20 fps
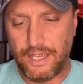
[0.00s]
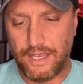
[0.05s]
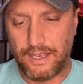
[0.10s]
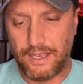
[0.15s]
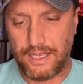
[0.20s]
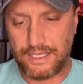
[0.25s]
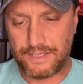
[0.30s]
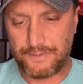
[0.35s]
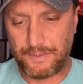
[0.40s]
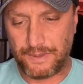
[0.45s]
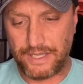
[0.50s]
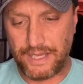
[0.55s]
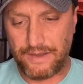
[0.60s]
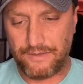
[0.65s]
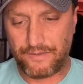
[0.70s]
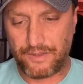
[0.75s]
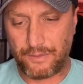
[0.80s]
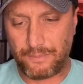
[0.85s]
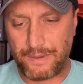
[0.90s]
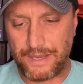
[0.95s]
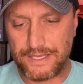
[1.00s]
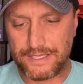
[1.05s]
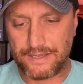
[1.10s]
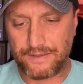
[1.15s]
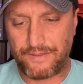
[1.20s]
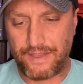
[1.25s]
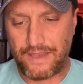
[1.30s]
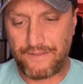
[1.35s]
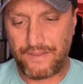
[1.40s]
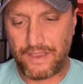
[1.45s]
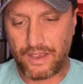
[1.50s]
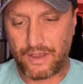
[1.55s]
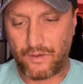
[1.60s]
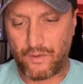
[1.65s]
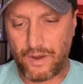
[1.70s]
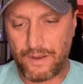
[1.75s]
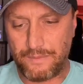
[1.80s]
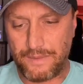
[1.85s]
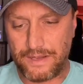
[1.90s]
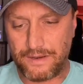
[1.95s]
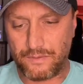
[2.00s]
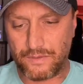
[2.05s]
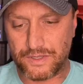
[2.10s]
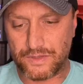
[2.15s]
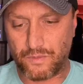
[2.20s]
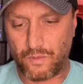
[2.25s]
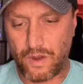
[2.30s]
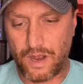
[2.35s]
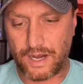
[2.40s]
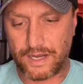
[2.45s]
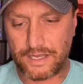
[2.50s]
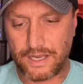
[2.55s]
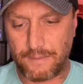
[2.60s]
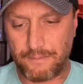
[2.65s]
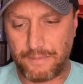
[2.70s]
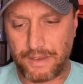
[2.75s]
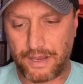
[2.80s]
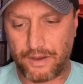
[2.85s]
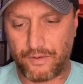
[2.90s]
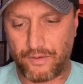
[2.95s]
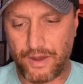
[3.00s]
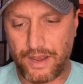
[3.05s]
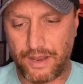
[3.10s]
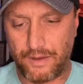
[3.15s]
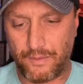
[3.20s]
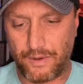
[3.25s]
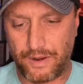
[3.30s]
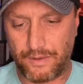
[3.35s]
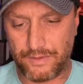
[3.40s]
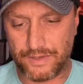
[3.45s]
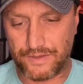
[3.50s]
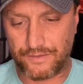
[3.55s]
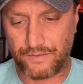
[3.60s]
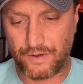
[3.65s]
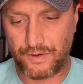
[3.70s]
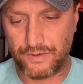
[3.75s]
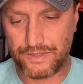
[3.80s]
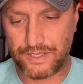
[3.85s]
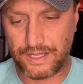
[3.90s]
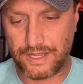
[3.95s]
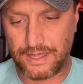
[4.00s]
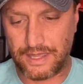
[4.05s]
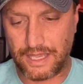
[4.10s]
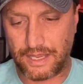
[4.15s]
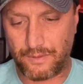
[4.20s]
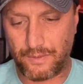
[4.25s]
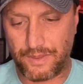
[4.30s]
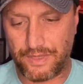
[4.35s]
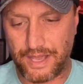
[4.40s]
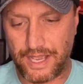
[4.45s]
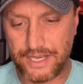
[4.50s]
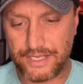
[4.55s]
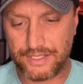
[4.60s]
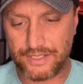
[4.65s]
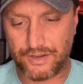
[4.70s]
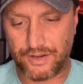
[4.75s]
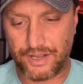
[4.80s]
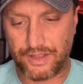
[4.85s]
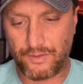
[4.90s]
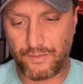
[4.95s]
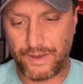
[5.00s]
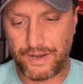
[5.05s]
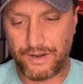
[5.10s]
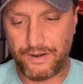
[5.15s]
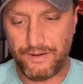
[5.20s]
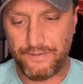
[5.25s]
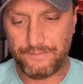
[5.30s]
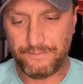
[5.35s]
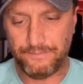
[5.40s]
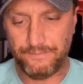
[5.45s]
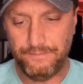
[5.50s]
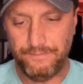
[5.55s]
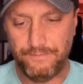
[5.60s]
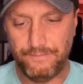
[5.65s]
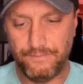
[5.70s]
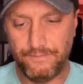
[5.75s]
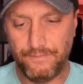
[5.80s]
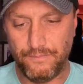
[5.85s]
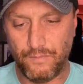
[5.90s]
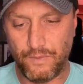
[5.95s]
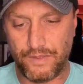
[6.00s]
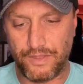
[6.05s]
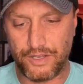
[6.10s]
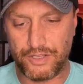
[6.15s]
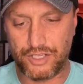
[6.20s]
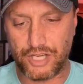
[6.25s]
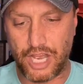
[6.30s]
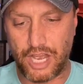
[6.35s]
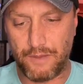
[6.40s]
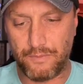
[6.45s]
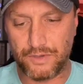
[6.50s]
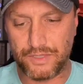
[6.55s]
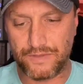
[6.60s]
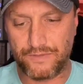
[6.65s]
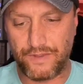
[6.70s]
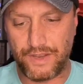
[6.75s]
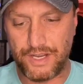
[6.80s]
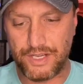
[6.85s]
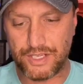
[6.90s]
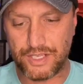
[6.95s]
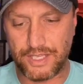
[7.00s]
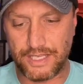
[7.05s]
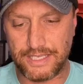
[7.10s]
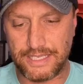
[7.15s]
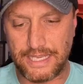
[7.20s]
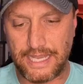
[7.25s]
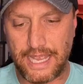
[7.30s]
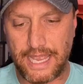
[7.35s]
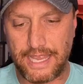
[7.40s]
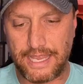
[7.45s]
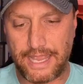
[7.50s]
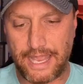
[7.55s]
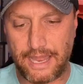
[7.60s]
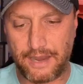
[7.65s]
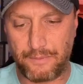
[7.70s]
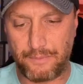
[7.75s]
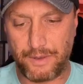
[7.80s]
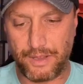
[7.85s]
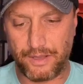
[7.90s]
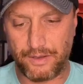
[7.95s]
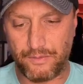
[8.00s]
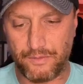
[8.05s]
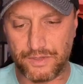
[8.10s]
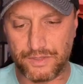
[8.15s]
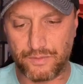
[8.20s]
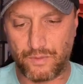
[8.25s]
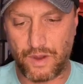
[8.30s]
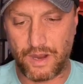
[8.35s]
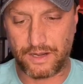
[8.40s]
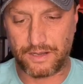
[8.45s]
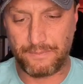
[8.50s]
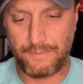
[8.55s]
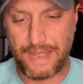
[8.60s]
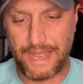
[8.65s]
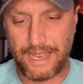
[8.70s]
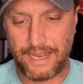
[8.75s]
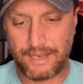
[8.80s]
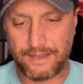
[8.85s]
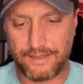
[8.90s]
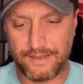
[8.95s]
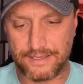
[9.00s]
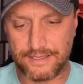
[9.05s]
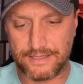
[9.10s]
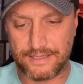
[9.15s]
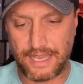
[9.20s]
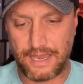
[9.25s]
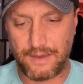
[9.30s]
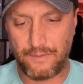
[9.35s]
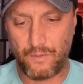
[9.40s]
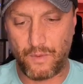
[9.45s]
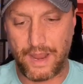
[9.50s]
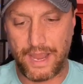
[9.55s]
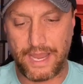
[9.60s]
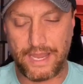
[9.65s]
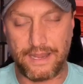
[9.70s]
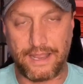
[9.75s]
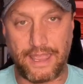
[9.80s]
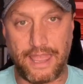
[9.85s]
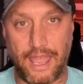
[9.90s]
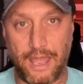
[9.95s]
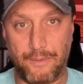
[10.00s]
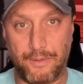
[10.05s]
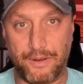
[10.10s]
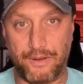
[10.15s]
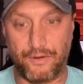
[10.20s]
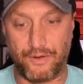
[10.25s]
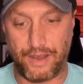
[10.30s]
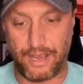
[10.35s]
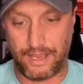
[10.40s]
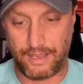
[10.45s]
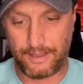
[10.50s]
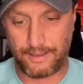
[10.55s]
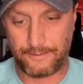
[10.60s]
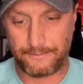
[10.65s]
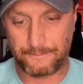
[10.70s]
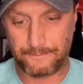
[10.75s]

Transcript: It's believed the piece of heavy equipment was walked up Big Creek when it was frozen thick with ice during the winter. When the job was finished, the D8 Caterpillar was walked back the same way to Cabin Creek.